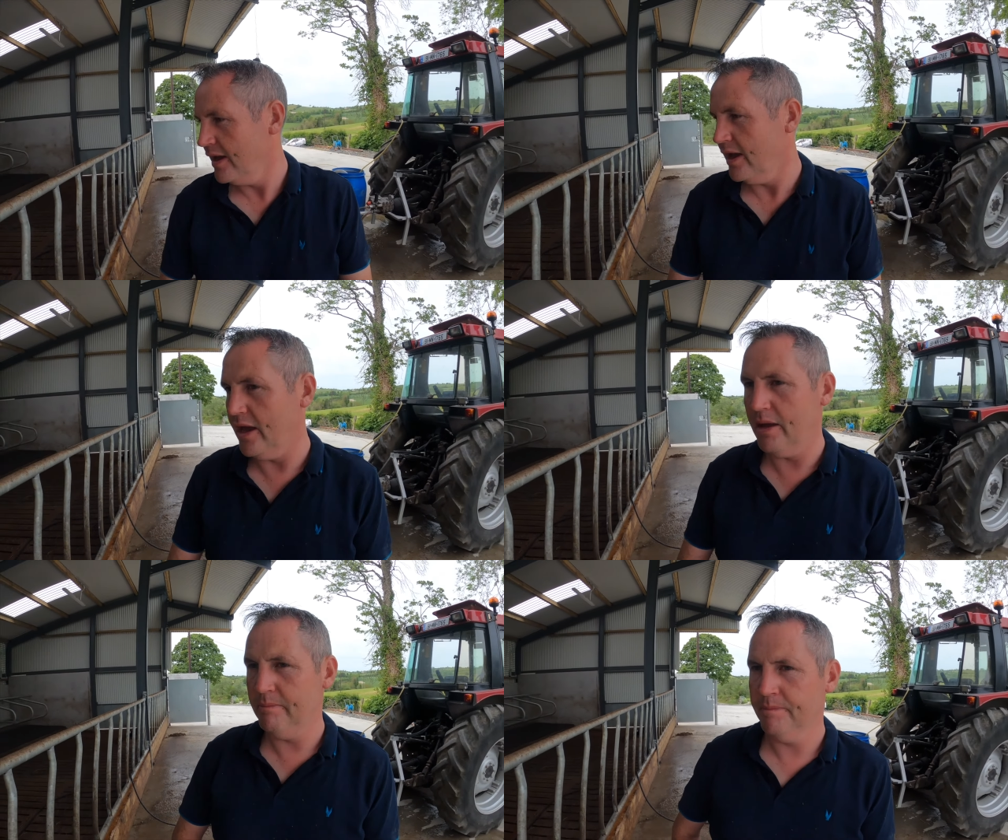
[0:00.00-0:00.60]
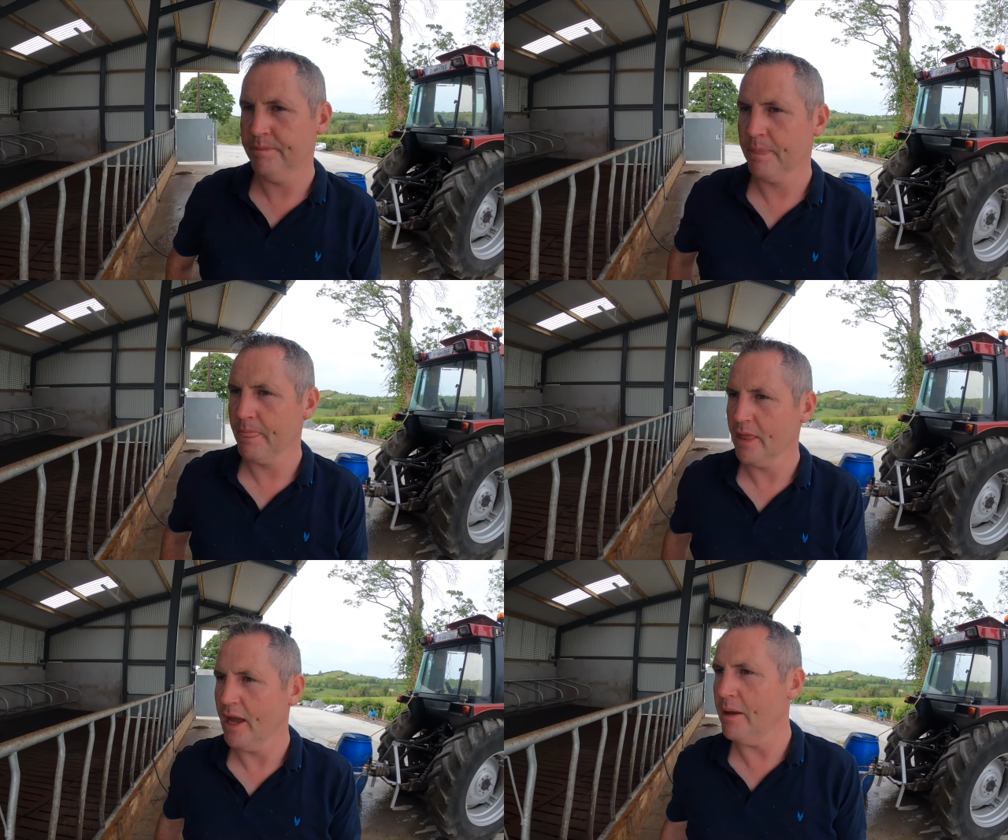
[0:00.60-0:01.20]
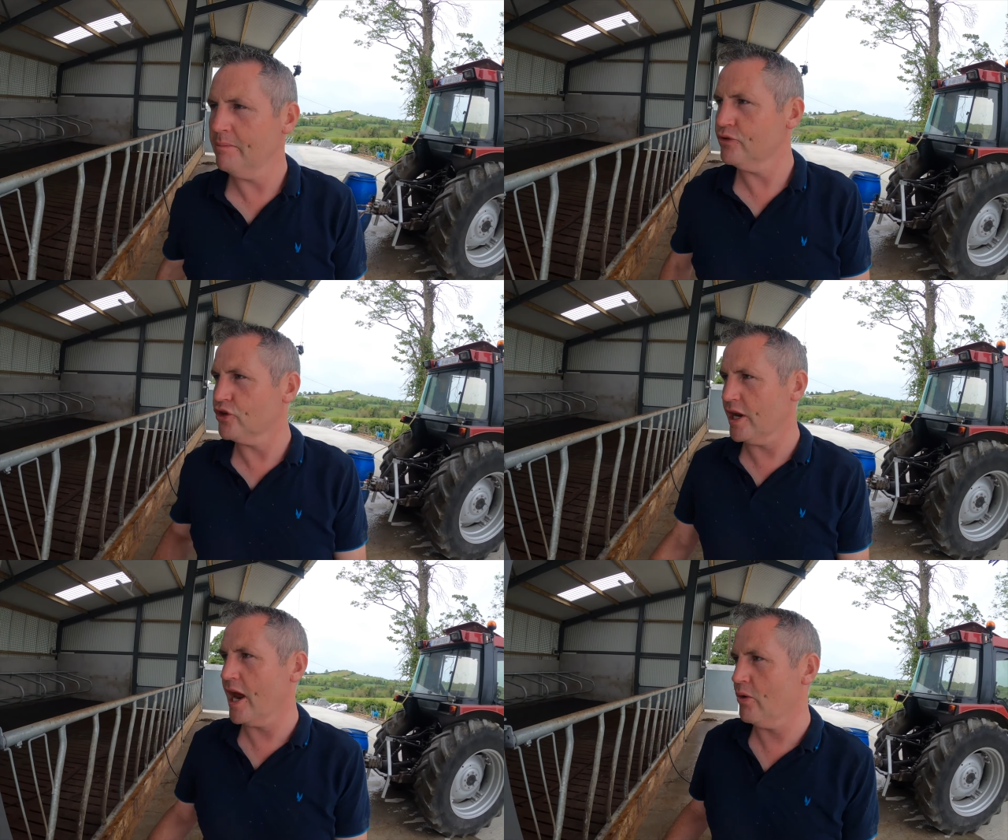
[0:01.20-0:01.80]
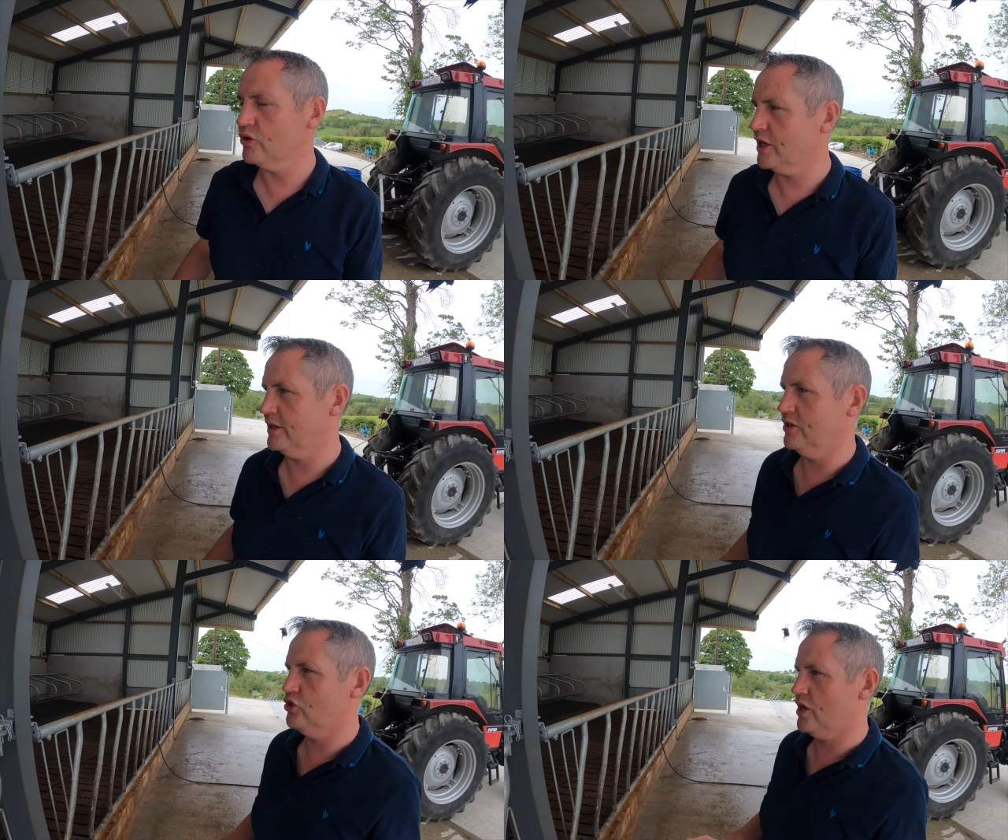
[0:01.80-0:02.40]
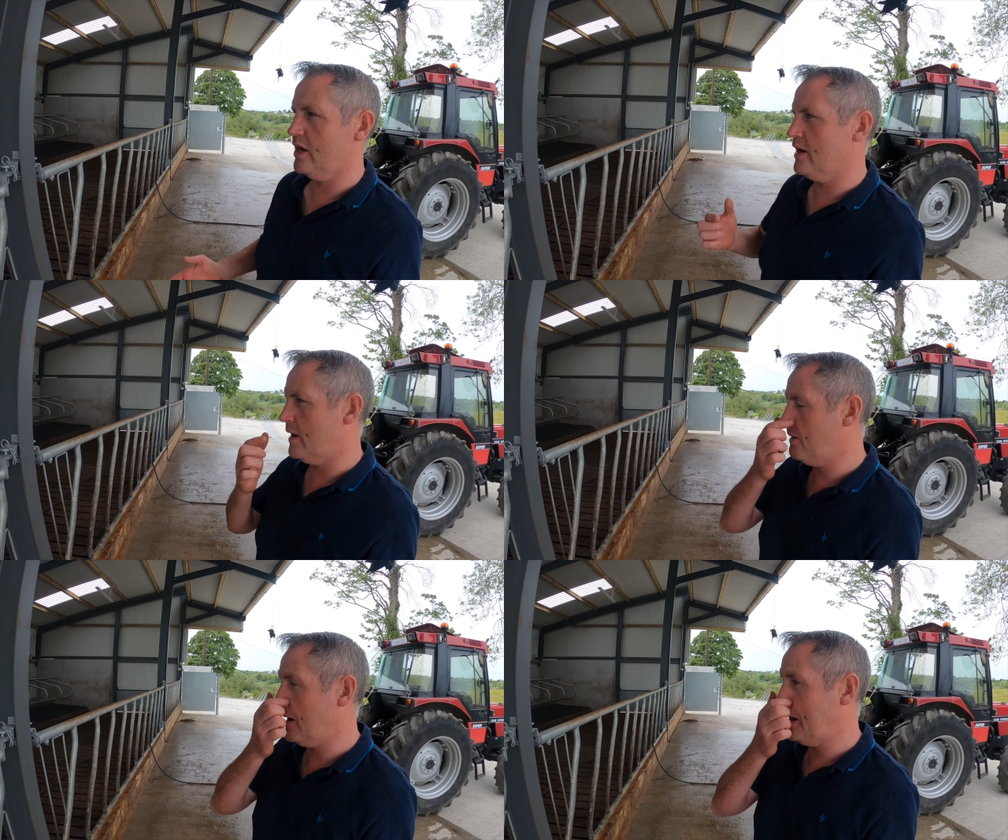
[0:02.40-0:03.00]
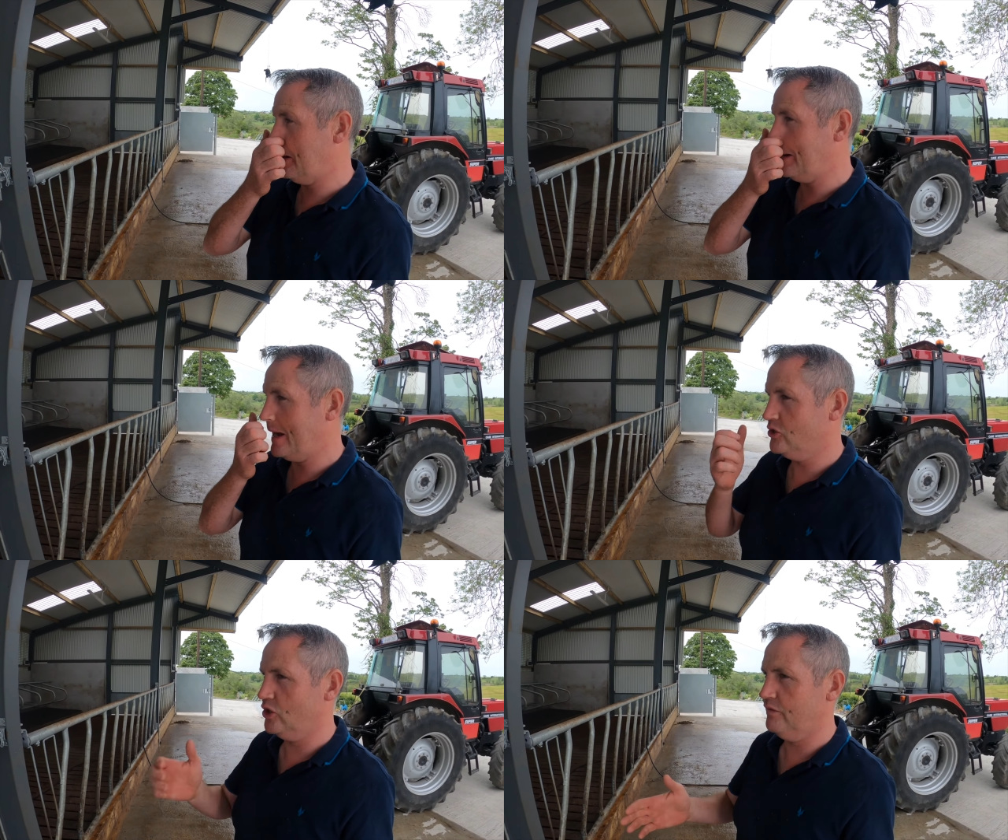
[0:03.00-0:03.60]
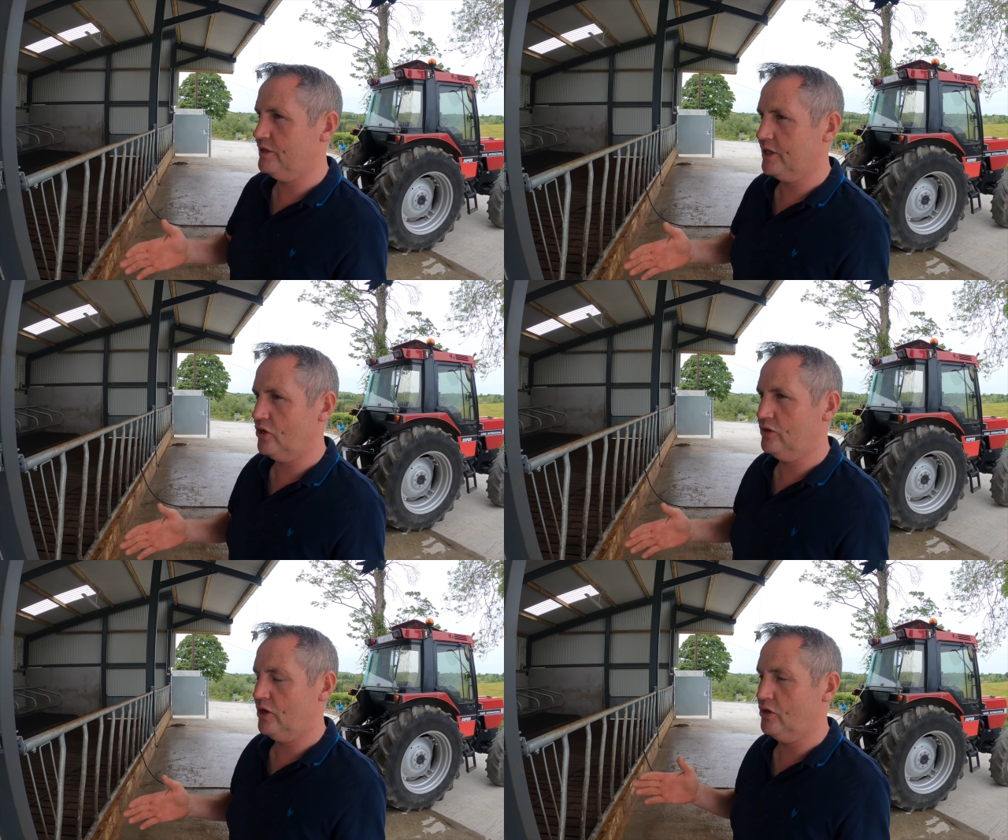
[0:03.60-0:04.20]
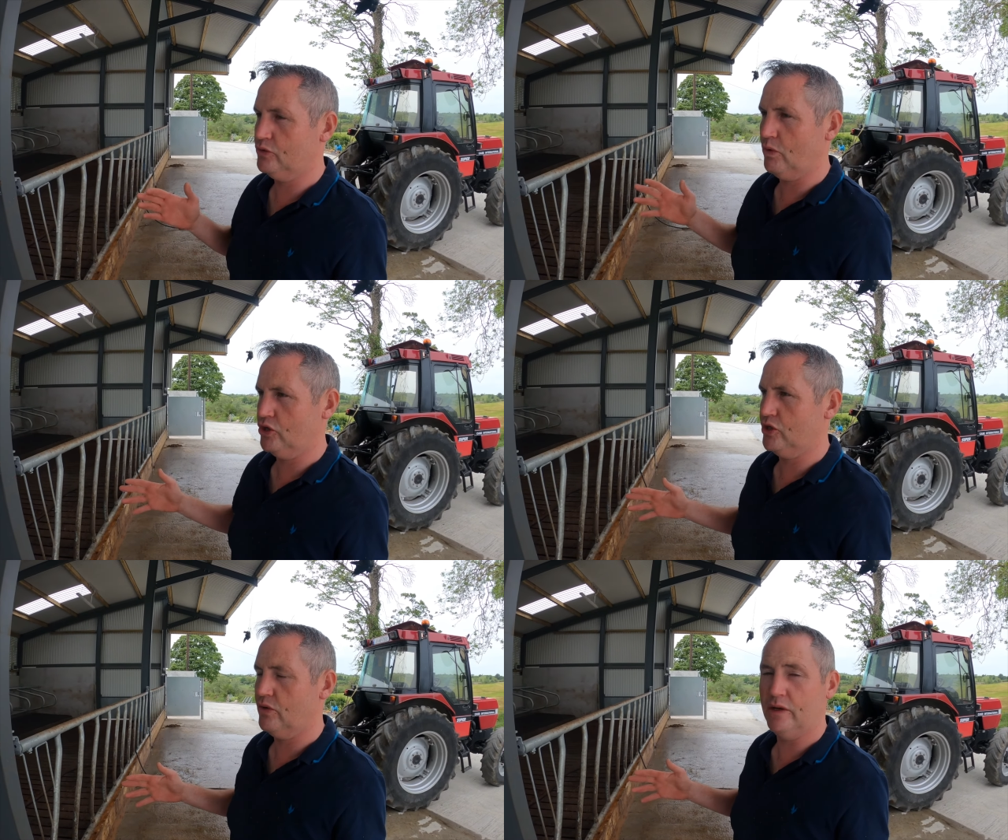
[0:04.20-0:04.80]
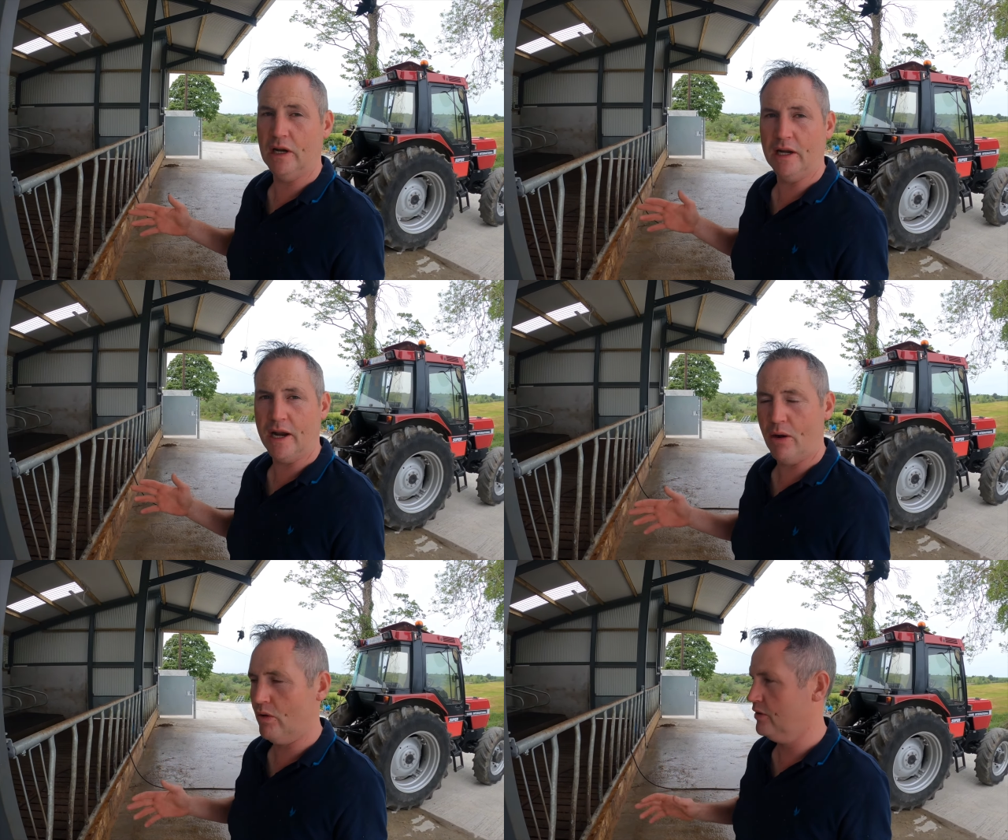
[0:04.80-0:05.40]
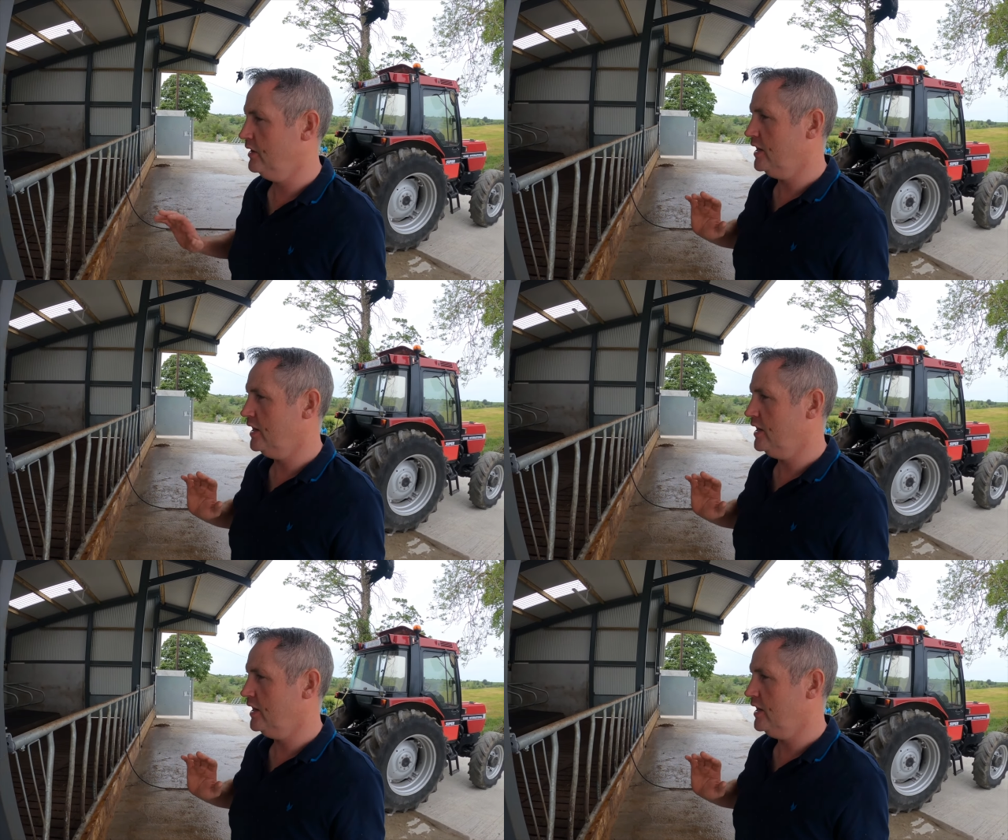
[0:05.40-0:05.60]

I'm 3 hours at this shed now, and I should have this house washed out in nearly an hour,